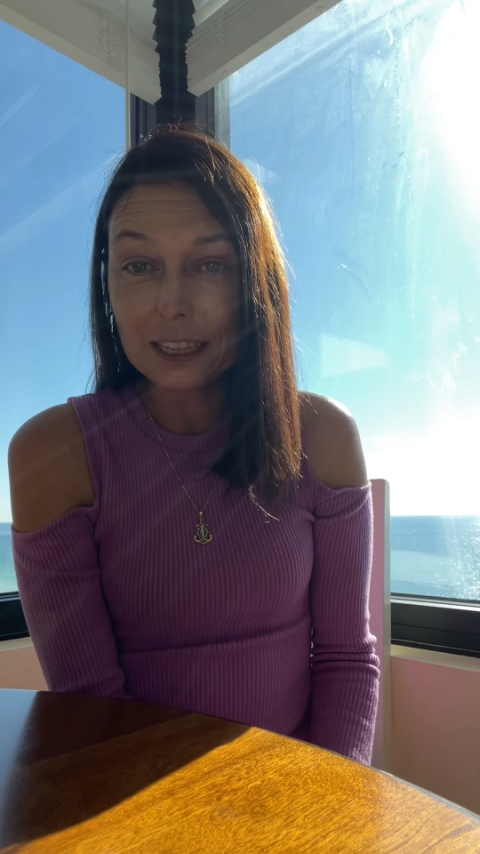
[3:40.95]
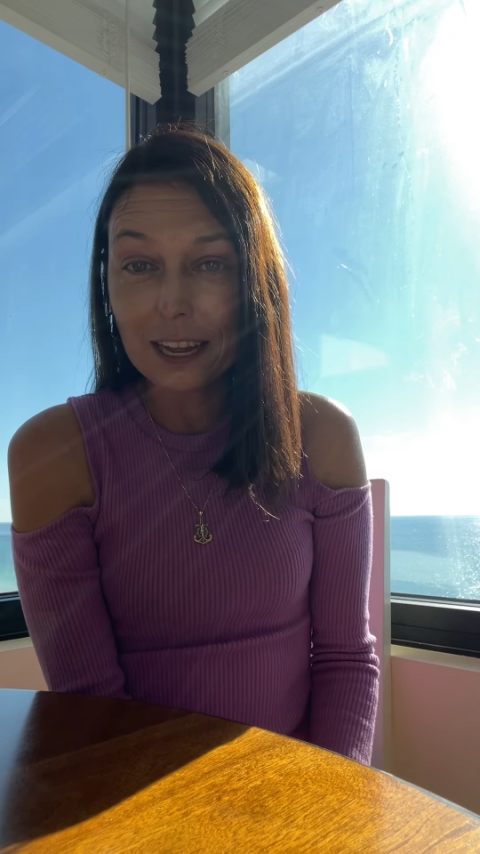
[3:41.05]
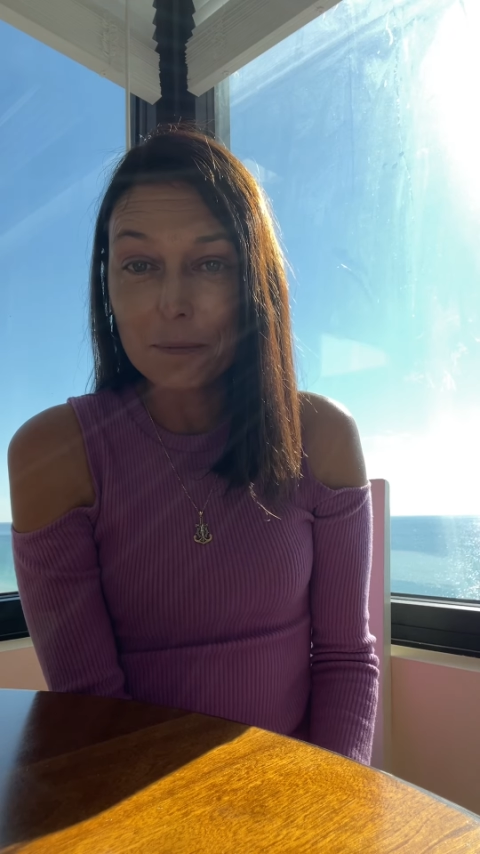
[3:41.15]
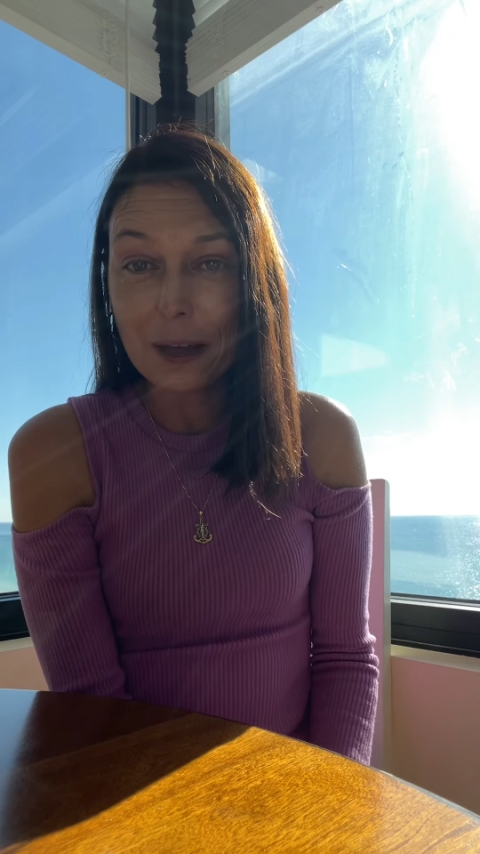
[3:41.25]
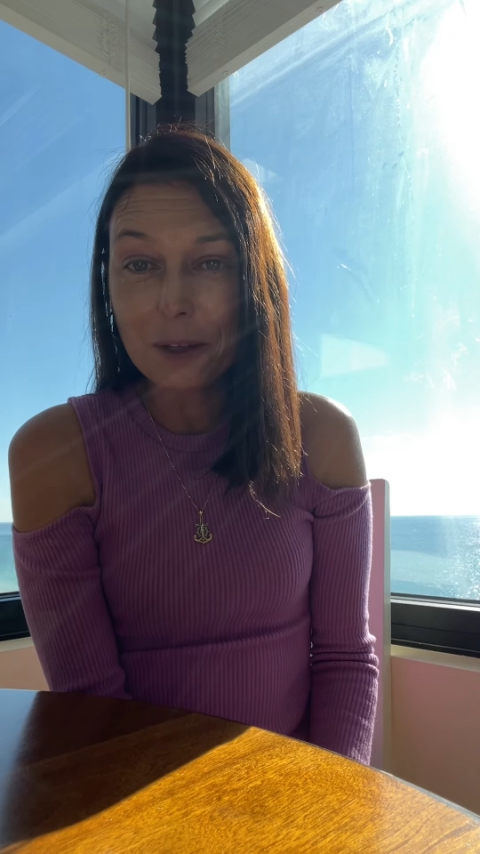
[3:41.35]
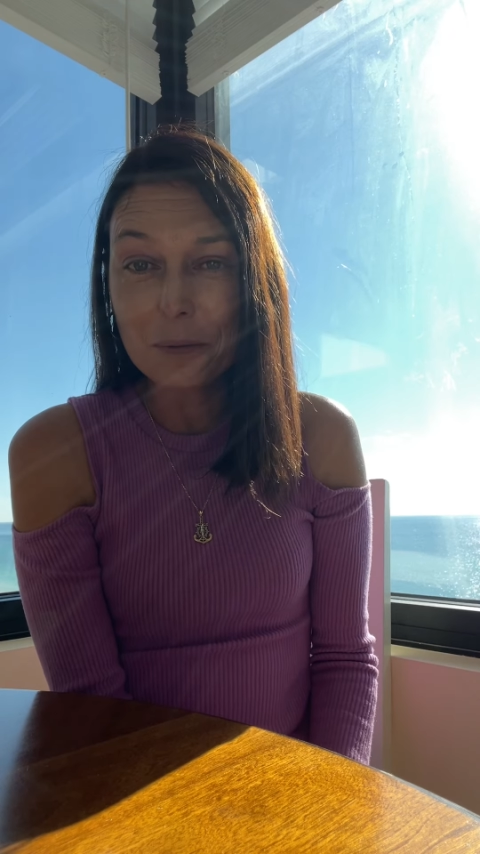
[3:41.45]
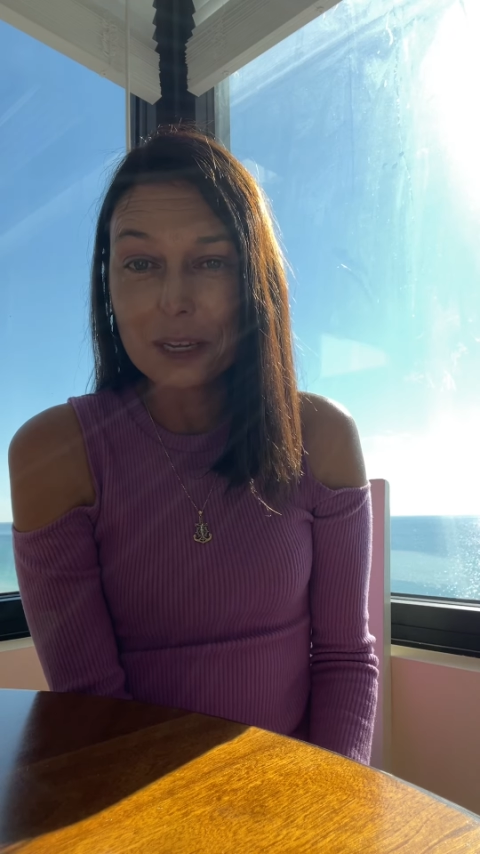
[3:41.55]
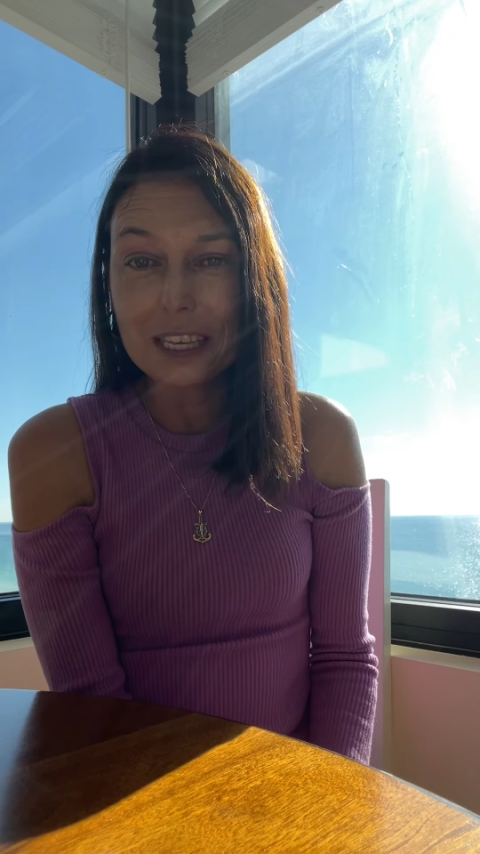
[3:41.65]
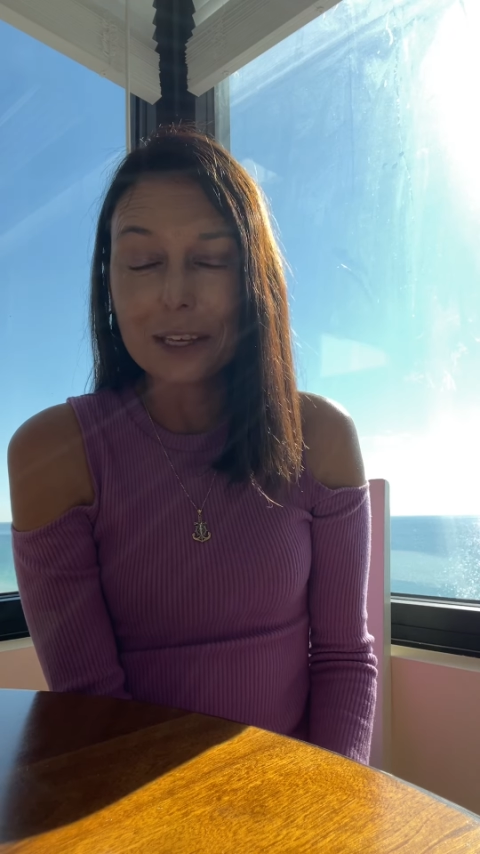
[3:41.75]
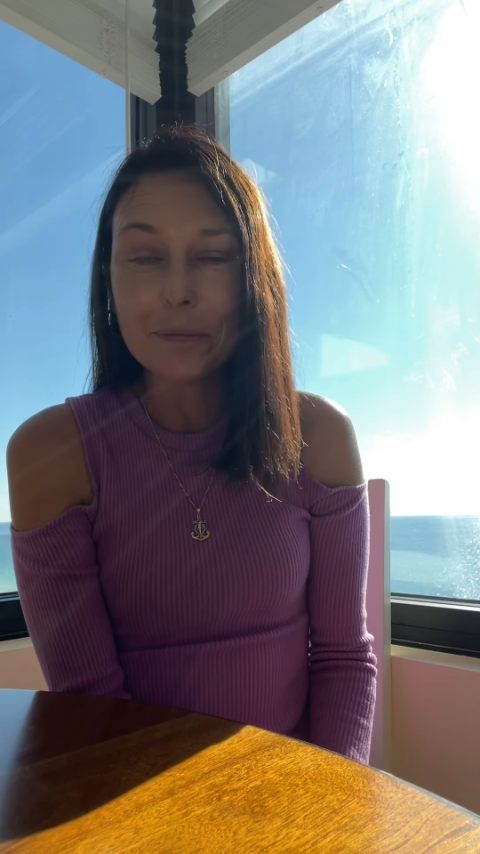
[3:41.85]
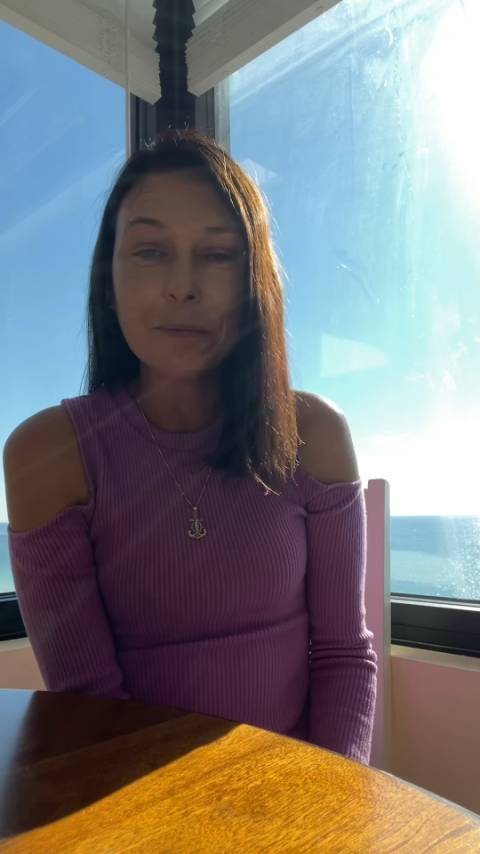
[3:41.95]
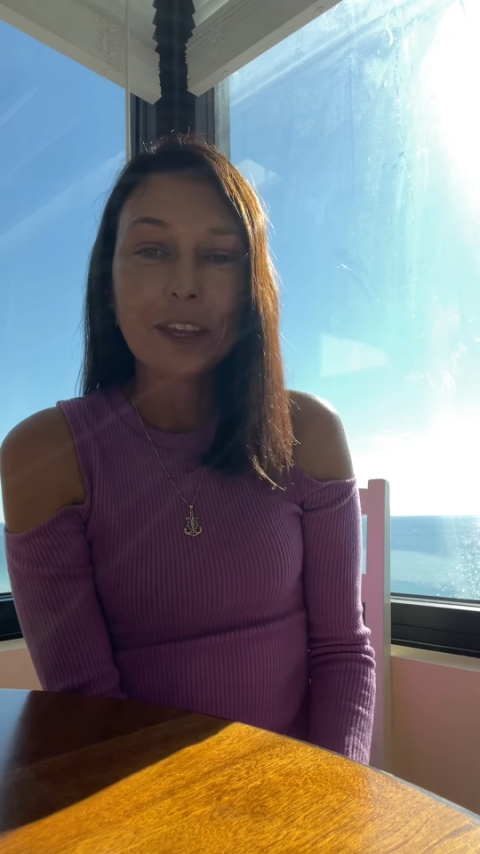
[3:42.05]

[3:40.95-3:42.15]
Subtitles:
that amount with you.